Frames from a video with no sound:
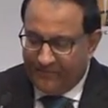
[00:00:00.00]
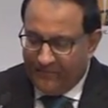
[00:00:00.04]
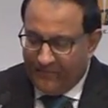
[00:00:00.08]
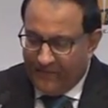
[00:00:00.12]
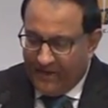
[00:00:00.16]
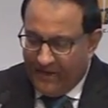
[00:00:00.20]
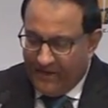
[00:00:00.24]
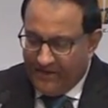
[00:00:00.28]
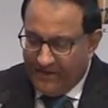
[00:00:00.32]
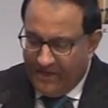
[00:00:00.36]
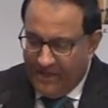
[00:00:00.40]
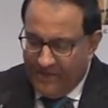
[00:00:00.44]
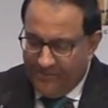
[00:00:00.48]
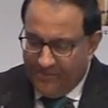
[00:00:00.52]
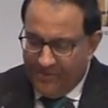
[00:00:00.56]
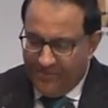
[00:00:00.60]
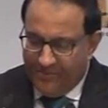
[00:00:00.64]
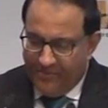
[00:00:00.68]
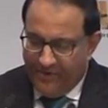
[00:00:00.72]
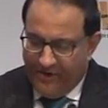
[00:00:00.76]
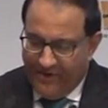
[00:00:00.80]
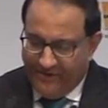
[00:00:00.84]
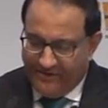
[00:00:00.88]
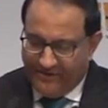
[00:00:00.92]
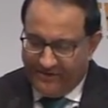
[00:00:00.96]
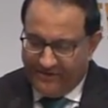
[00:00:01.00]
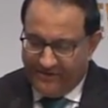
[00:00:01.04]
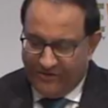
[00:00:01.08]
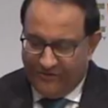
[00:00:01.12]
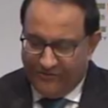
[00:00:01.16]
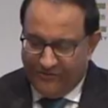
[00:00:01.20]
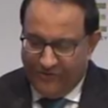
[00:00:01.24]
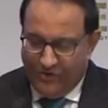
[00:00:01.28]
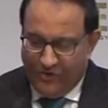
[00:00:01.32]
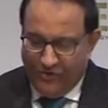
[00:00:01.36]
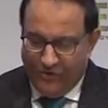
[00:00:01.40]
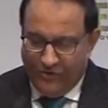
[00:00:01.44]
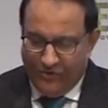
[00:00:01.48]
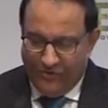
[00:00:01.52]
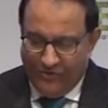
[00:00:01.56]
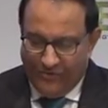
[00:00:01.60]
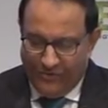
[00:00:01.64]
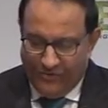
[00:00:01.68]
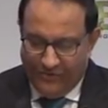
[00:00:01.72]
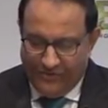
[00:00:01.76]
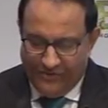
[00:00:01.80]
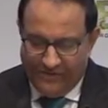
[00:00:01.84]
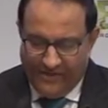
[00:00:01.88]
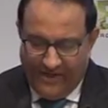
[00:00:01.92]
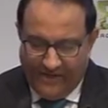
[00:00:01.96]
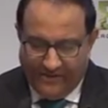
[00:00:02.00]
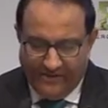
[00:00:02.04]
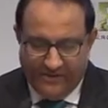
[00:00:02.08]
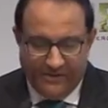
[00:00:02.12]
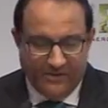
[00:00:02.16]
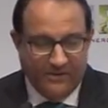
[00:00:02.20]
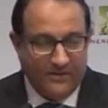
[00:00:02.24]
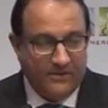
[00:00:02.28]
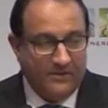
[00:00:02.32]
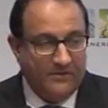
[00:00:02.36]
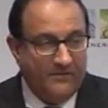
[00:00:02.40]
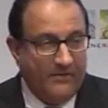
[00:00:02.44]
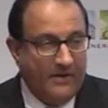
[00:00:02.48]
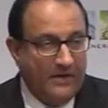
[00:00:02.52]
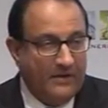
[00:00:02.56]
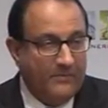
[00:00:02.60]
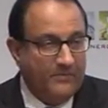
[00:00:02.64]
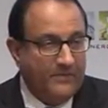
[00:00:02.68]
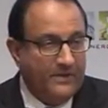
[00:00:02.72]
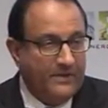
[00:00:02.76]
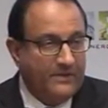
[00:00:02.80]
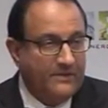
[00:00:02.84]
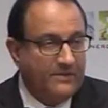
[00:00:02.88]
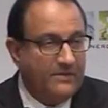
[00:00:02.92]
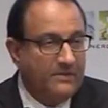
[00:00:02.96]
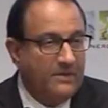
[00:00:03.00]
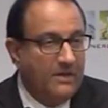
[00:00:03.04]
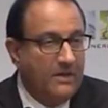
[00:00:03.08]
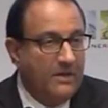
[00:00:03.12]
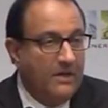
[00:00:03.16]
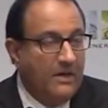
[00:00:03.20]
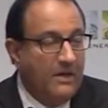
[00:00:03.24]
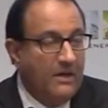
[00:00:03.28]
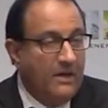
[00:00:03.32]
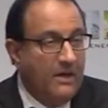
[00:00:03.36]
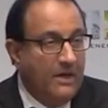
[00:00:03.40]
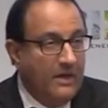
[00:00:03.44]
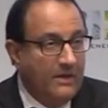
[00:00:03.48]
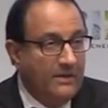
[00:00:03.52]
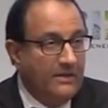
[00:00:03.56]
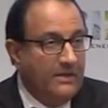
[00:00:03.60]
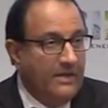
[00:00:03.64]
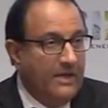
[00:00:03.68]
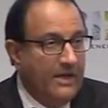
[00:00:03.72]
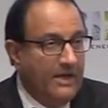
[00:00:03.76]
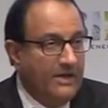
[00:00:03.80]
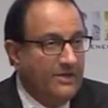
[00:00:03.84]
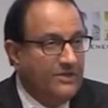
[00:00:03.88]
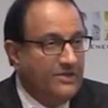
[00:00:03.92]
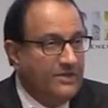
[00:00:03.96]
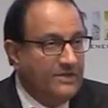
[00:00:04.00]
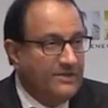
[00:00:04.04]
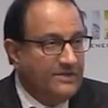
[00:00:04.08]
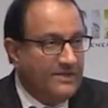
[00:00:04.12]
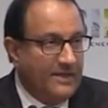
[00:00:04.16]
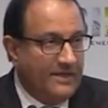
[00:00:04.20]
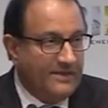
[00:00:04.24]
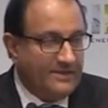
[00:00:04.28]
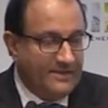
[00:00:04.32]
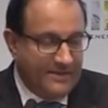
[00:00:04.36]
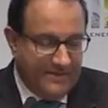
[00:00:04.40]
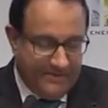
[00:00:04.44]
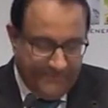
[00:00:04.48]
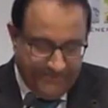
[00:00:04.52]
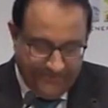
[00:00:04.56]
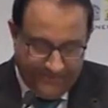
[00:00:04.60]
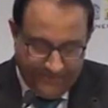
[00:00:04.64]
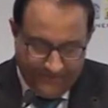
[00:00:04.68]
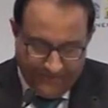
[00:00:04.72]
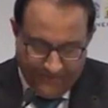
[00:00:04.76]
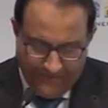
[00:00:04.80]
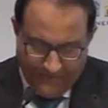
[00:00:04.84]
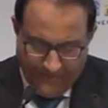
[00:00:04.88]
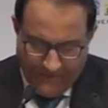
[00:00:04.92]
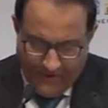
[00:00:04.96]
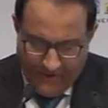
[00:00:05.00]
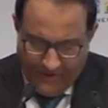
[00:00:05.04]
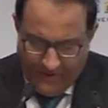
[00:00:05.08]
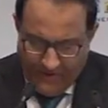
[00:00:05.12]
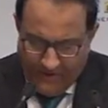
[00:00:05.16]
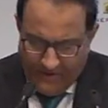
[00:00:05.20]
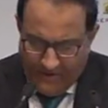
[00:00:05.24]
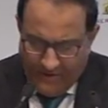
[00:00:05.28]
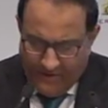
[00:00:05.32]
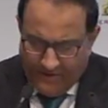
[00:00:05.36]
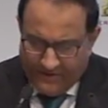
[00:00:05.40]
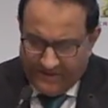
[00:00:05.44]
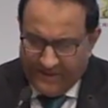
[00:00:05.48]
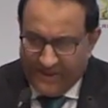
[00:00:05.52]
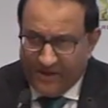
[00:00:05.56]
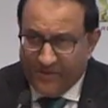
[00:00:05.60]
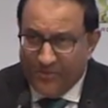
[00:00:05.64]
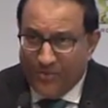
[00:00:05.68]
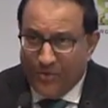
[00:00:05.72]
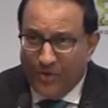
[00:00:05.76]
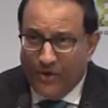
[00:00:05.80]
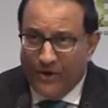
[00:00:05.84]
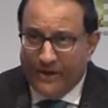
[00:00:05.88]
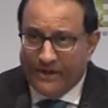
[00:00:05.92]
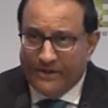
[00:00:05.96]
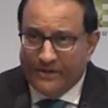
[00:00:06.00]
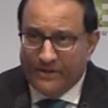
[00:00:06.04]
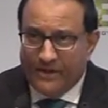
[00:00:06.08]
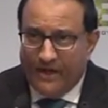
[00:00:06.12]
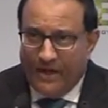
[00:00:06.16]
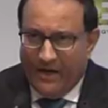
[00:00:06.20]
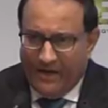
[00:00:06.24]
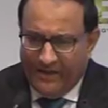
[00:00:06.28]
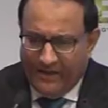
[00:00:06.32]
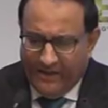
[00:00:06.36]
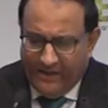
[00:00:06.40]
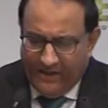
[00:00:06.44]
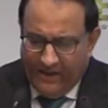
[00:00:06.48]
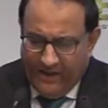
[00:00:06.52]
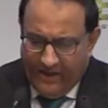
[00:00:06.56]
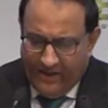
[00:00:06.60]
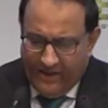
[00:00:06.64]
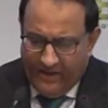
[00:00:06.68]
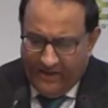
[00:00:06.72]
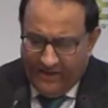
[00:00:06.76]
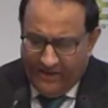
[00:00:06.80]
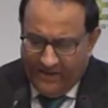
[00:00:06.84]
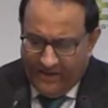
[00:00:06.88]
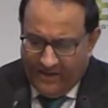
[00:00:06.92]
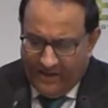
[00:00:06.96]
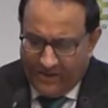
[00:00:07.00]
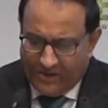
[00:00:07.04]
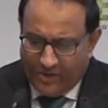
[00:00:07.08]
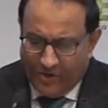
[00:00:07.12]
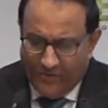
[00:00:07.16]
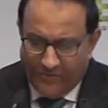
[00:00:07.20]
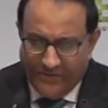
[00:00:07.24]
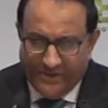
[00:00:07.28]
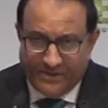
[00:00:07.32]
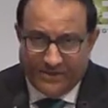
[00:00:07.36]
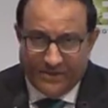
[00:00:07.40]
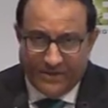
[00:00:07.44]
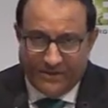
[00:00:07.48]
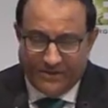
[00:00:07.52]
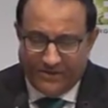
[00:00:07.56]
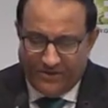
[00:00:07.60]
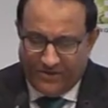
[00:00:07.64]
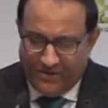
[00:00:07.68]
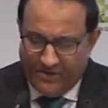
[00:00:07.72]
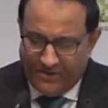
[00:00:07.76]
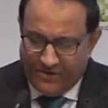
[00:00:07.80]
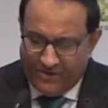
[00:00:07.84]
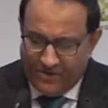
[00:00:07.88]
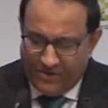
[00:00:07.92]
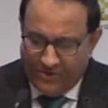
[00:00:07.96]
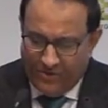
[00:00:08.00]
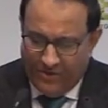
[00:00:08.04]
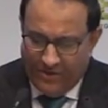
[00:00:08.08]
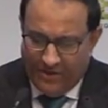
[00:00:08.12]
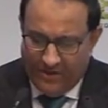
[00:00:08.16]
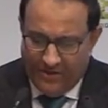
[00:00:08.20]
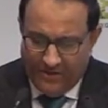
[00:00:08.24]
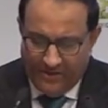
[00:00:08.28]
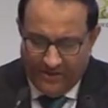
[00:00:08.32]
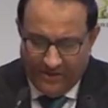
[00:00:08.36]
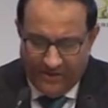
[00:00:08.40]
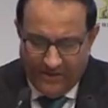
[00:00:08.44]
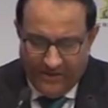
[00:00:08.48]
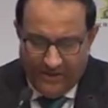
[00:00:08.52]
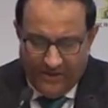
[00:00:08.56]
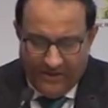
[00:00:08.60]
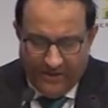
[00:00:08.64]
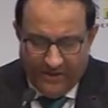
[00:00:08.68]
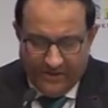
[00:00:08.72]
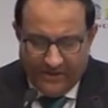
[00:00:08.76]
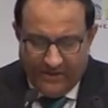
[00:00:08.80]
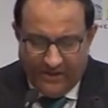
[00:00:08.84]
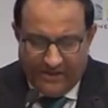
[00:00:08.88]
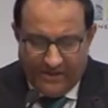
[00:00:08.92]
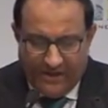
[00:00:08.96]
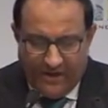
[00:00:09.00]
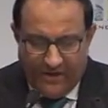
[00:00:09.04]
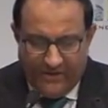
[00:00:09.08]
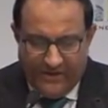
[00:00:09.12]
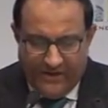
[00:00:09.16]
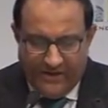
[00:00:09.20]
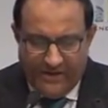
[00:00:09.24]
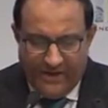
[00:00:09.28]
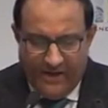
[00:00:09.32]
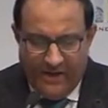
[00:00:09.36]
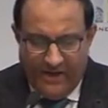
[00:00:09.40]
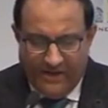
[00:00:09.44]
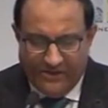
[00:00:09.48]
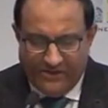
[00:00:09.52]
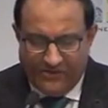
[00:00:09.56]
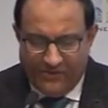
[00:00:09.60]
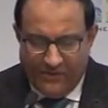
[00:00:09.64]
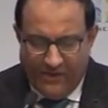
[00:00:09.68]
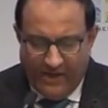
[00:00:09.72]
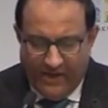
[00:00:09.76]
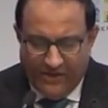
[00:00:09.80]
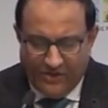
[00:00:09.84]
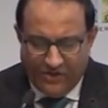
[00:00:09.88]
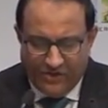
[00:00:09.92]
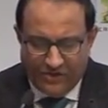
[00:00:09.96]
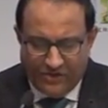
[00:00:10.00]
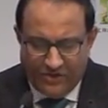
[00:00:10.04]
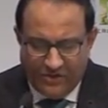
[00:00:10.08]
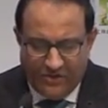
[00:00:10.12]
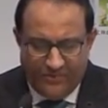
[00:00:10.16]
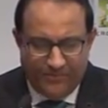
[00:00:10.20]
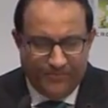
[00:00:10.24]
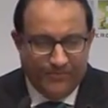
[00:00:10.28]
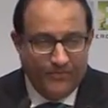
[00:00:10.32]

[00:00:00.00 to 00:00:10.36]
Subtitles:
and keep abreast of new technical developments in the energy sector. Singapore and IEA are committed to ensure that our enhanced relationship